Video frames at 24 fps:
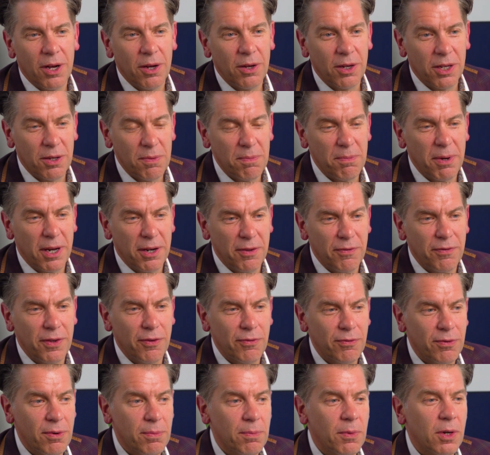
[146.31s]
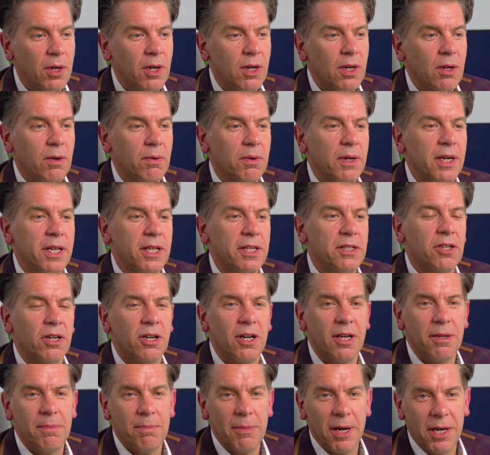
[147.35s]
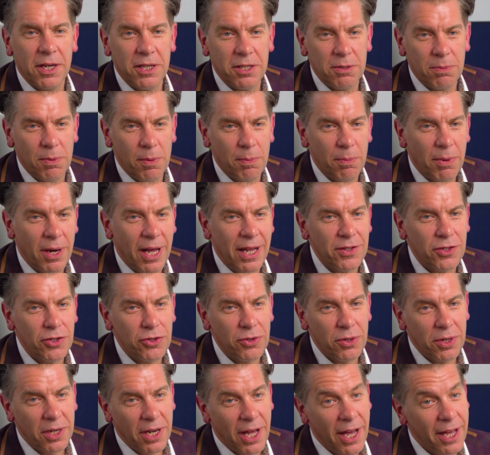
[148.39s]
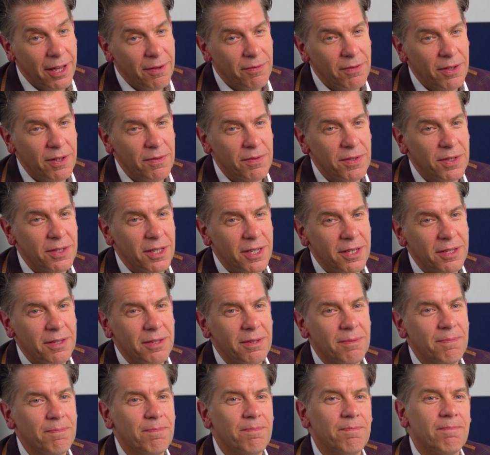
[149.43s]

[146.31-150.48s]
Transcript: can benefit from really tight management plans during the hay fever season.